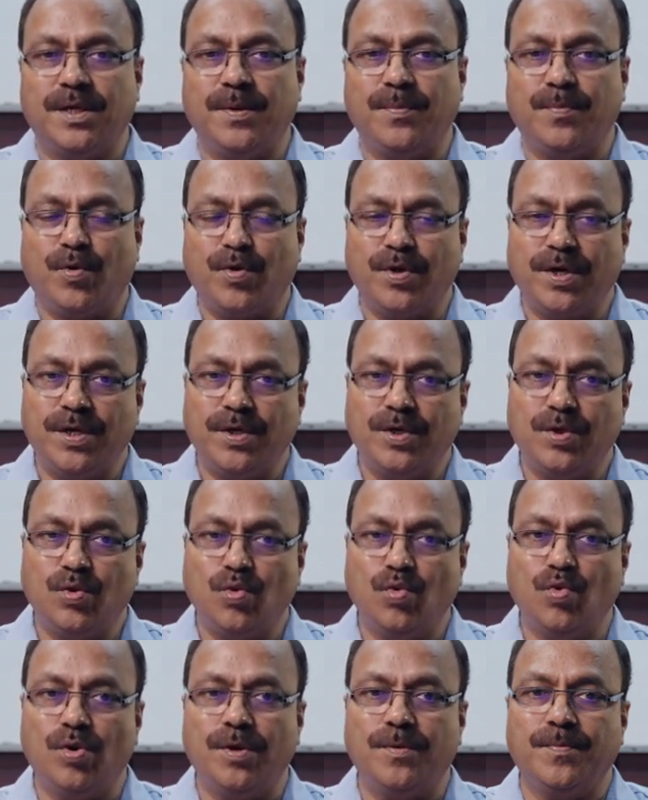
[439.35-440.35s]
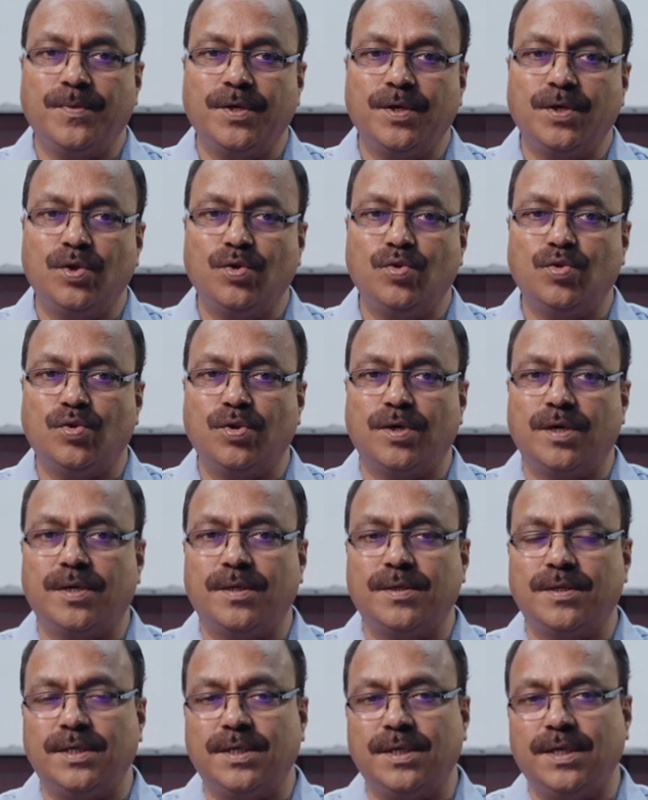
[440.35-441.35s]
important tool to
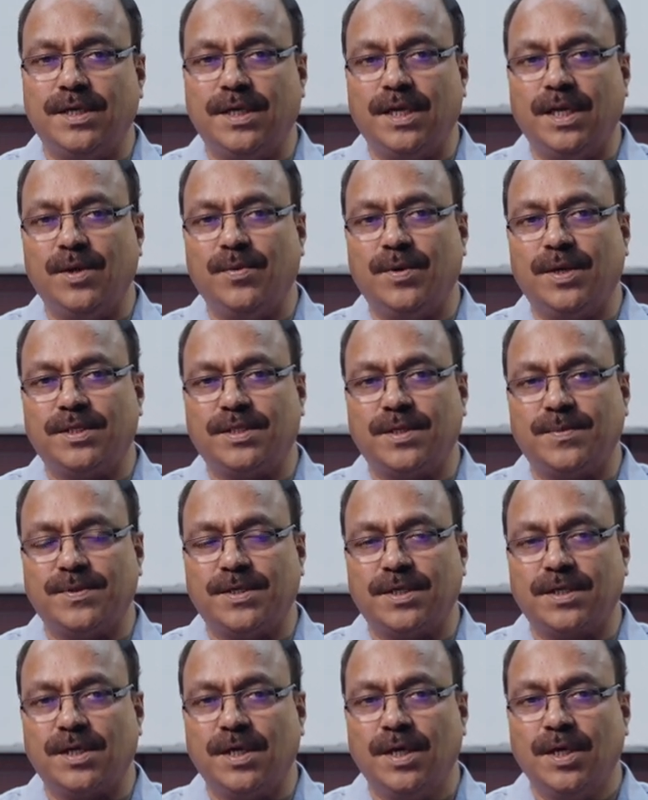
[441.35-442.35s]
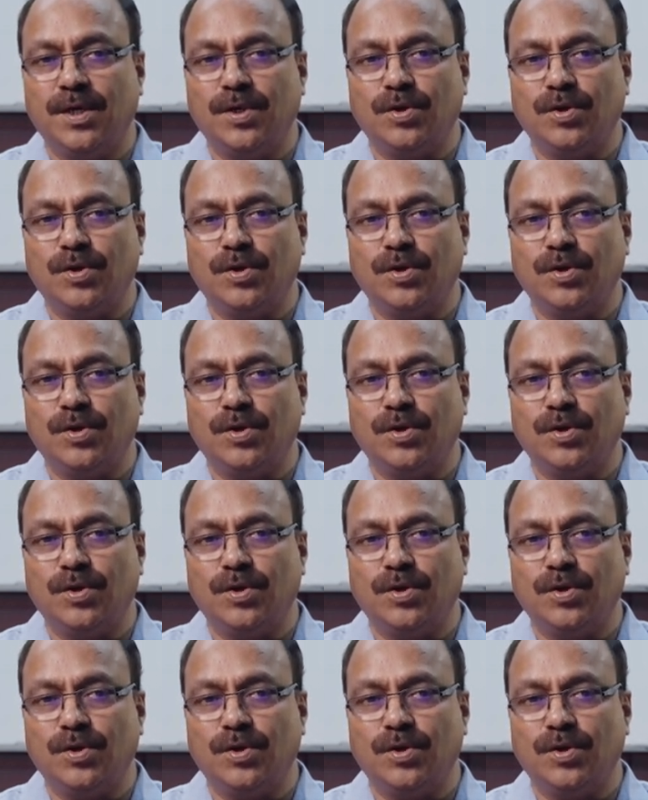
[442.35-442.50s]
uh, deliver a subject.